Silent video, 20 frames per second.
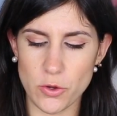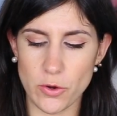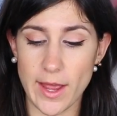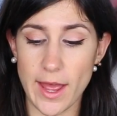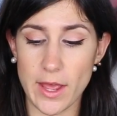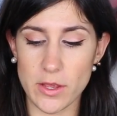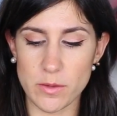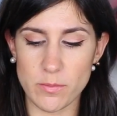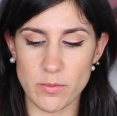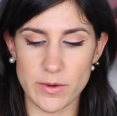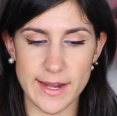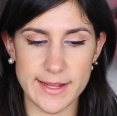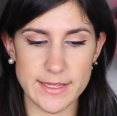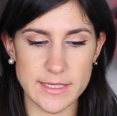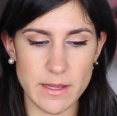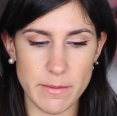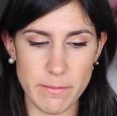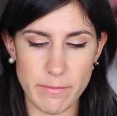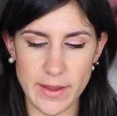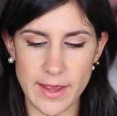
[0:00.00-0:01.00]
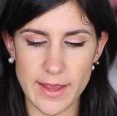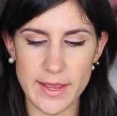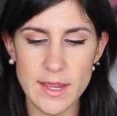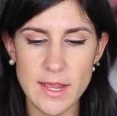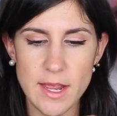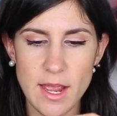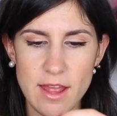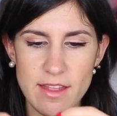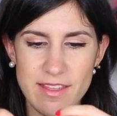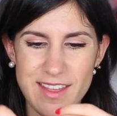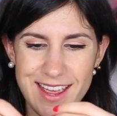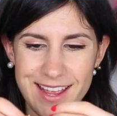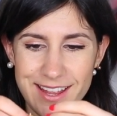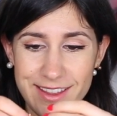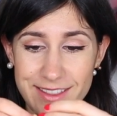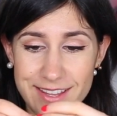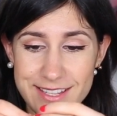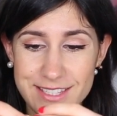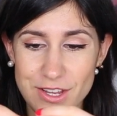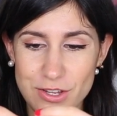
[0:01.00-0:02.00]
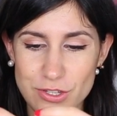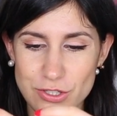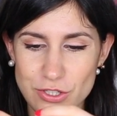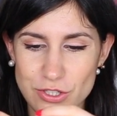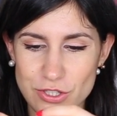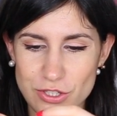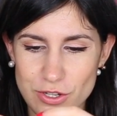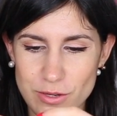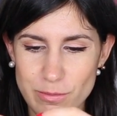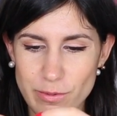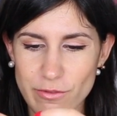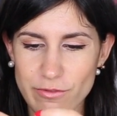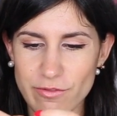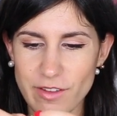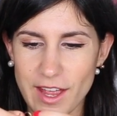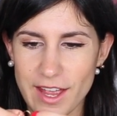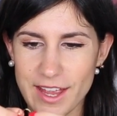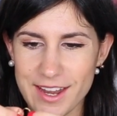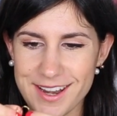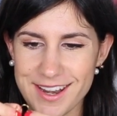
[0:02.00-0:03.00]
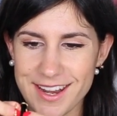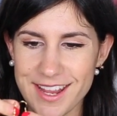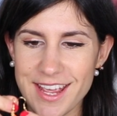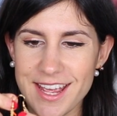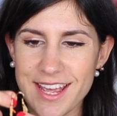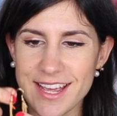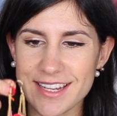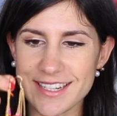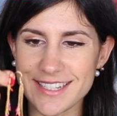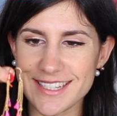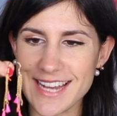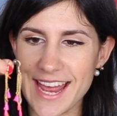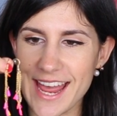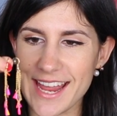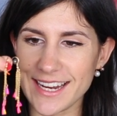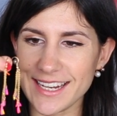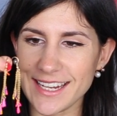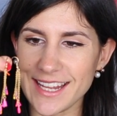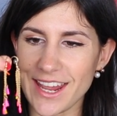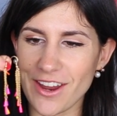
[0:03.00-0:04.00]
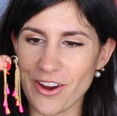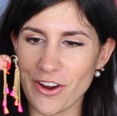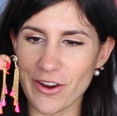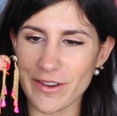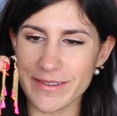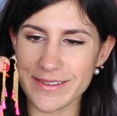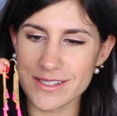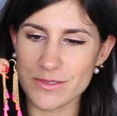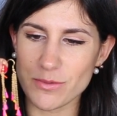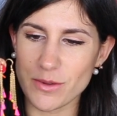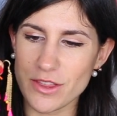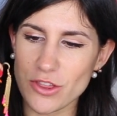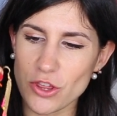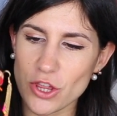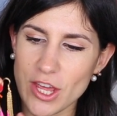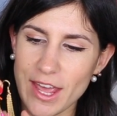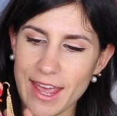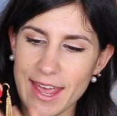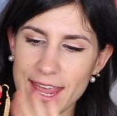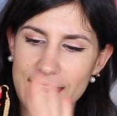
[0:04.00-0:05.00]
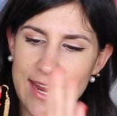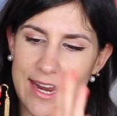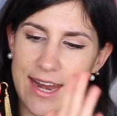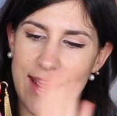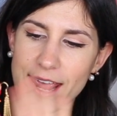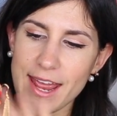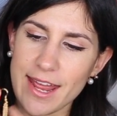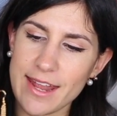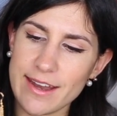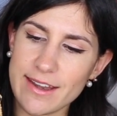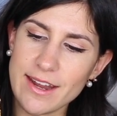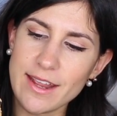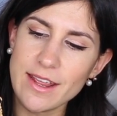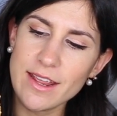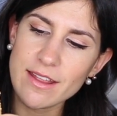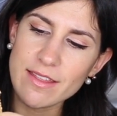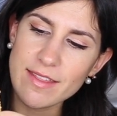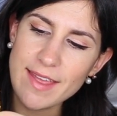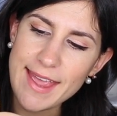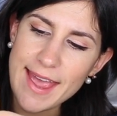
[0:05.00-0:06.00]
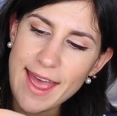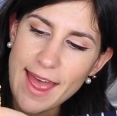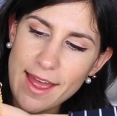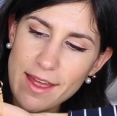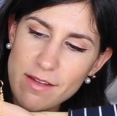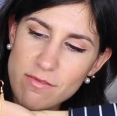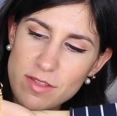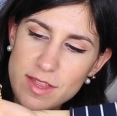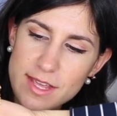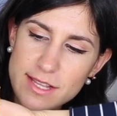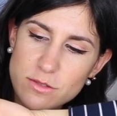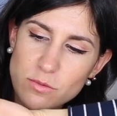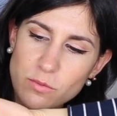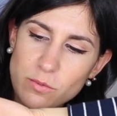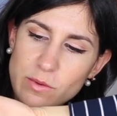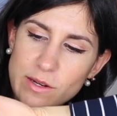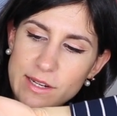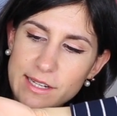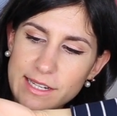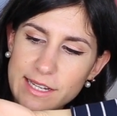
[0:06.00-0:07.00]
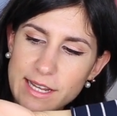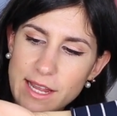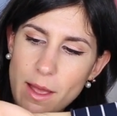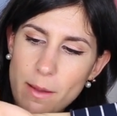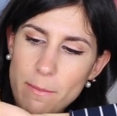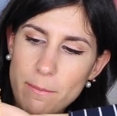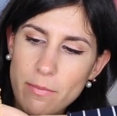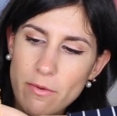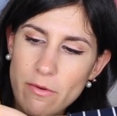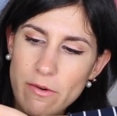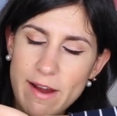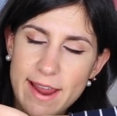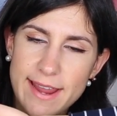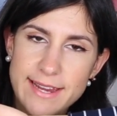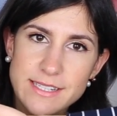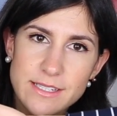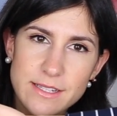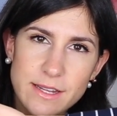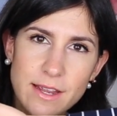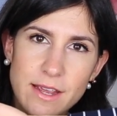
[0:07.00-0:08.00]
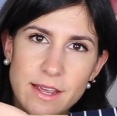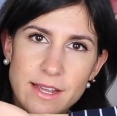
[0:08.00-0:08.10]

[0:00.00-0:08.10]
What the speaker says: how you pronounce it, but they have these super fun dangly earrings with chain, and they have these really bright